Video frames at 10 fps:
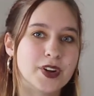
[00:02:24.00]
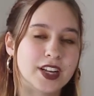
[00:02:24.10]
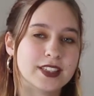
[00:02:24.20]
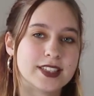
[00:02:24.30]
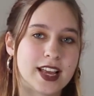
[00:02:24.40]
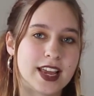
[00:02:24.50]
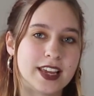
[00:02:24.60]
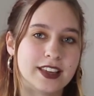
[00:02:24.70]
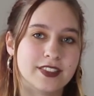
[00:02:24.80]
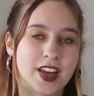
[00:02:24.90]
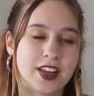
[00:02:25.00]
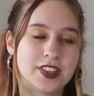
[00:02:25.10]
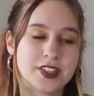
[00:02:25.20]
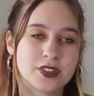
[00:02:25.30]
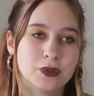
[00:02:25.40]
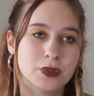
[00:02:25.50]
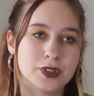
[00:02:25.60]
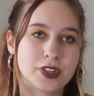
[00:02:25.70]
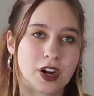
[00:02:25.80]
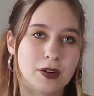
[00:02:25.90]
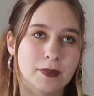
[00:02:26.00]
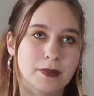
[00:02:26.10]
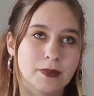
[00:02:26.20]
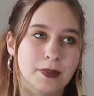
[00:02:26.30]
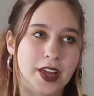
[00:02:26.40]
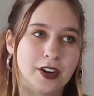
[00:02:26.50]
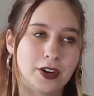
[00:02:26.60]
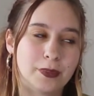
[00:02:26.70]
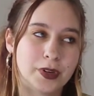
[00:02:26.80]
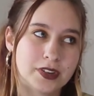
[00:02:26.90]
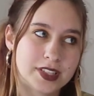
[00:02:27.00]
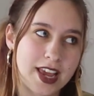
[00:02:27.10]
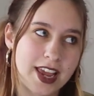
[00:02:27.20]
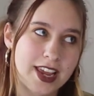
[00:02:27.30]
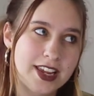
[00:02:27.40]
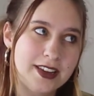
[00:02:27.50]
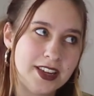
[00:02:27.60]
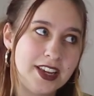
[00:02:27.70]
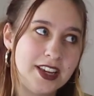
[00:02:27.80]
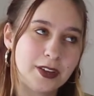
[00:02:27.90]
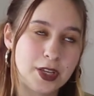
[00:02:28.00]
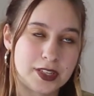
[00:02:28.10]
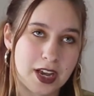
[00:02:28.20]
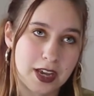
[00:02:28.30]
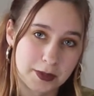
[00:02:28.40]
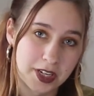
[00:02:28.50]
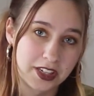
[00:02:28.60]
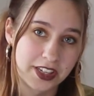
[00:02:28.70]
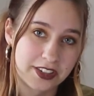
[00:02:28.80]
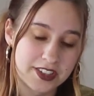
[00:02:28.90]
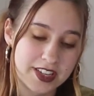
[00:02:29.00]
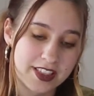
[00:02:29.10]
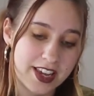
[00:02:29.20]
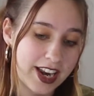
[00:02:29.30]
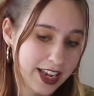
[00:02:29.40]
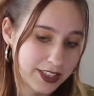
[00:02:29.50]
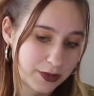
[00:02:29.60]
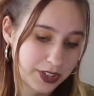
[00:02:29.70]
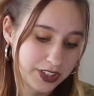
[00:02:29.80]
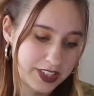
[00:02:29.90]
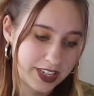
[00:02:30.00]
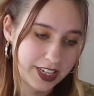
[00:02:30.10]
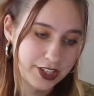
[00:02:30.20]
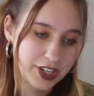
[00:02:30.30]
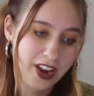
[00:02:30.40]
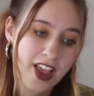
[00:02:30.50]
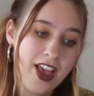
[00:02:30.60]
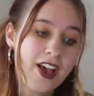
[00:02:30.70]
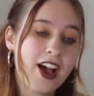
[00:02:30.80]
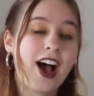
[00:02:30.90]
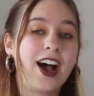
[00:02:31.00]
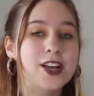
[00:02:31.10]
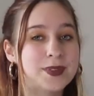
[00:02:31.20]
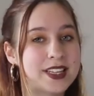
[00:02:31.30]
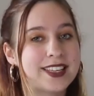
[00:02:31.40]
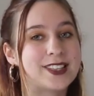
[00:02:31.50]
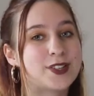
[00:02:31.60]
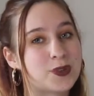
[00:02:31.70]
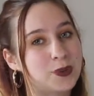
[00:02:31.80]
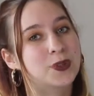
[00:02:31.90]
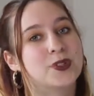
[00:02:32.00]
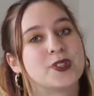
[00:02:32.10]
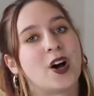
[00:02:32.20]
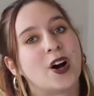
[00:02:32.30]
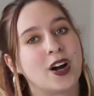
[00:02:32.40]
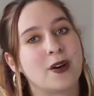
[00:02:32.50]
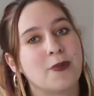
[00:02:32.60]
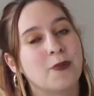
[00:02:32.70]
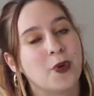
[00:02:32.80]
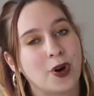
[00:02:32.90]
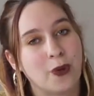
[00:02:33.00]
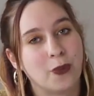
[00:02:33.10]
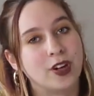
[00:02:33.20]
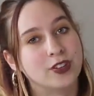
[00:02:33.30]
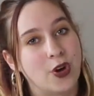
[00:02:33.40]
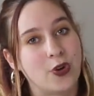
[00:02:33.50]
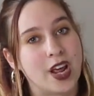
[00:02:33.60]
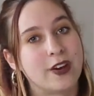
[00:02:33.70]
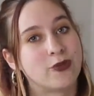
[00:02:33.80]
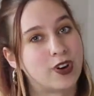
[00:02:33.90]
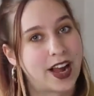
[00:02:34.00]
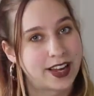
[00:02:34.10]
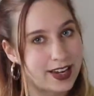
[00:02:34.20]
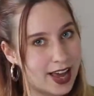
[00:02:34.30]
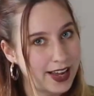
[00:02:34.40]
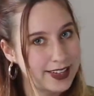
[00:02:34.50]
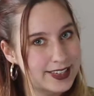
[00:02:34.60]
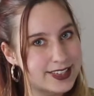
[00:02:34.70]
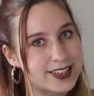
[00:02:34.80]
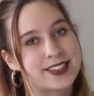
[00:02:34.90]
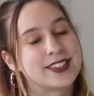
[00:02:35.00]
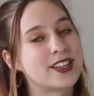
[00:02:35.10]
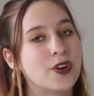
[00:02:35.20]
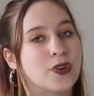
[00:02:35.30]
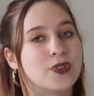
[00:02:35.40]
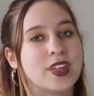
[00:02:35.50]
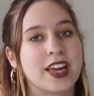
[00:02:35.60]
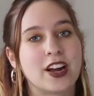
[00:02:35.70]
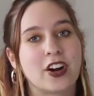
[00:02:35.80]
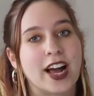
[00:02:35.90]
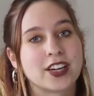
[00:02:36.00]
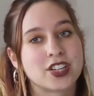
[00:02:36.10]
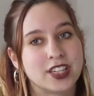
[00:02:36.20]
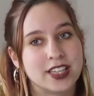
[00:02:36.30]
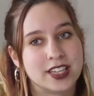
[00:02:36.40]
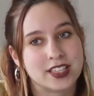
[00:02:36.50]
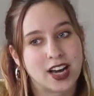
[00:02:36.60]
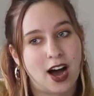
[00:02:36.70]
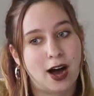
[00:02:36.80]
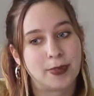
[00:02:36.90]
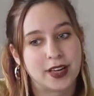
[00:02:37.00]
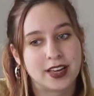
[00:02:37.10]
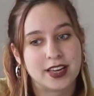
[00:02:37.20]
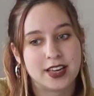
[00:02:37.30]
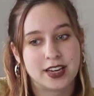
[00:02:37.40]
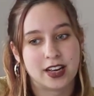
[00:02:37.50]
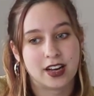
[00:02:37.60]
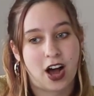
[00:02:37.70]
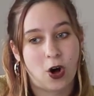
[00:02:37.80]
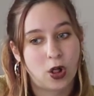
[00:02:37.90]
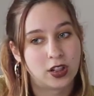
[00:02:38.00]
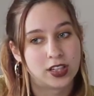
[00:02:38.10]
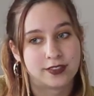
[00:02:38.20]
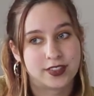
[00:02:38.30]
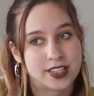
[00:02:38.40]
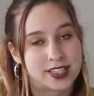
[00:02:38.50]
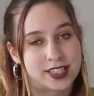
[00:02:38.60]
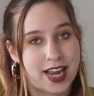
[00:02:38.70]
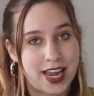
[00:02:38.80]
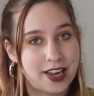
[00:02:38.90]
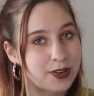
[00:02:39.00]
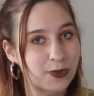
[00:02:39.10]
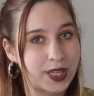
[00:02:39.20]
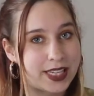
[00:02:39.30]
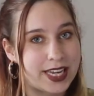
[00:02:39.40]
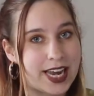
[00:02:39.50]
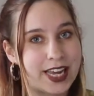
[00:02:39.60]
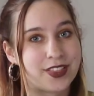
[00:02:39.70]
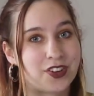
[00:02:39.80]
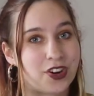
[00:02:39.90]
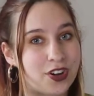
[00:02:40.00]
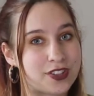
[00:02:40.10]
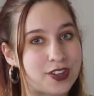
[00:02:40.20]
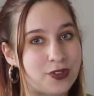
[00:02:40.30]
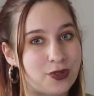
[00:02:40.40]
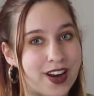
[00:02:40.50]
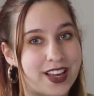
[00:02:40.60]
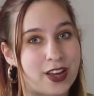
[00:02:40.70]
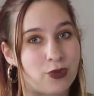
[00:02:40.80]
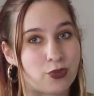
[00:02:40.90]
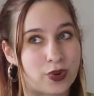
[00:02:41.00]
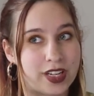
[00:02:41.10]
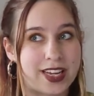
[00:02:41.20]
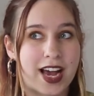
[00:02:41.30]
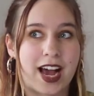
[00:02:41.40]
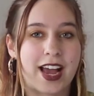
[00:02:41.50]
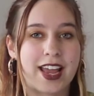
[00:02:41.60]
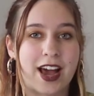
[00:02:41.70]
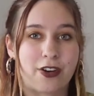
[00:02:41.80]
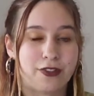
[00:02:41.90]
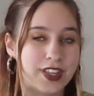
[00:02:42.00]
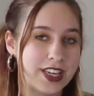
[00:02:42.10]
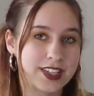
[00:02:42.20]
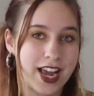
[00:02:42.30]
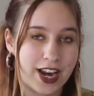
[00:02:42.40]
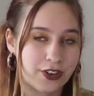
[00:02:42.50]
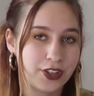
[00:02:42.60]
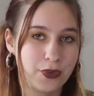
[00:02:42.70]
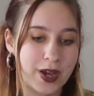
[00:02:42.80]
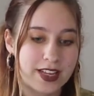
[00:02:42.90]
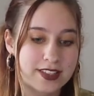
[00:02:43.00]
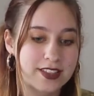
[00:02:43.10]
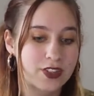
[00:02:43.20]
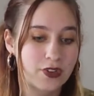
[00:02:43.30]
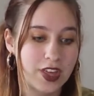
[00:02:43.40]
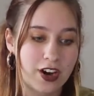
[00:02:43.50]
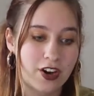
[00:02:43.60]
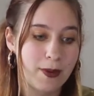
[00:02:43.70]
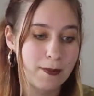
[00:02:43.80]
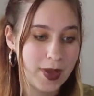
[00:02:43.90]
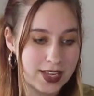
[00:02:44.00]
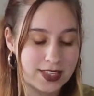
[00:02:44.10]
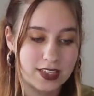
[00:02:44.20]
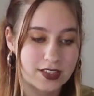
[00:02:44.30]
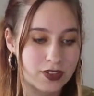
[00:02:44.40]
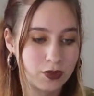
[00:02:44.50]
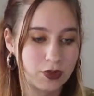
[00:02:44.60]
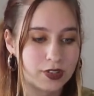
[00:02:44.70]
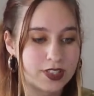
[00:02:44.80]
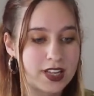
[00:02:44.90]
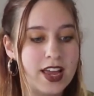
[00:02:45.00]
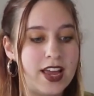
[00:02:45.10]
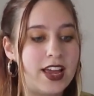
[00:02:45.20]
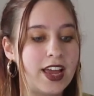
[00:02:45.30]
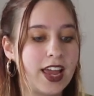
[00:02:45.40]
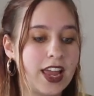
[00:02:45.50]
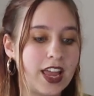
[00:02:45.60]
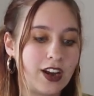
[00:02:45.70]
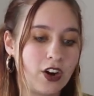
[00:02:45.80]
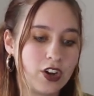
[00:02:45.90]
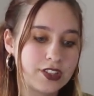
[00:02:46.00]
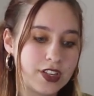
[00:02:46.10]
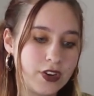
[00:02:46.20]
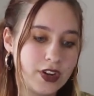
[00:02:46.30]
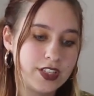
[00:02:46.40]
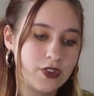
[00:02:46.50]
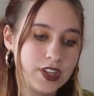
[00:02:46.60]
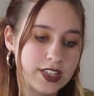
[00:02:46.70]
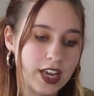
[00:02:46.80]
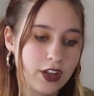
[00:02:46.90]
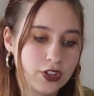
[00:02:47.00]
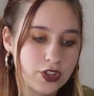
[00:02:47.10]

not saying that the schools are better per se, because I'm not allowed to say that as a real estate agent. I'm saying the schools are more well-known and recognized. So they are actually the top in all of the state, really, and they're also ranking really high out of the entire US. So they are amazing schools. And also, as you can tell,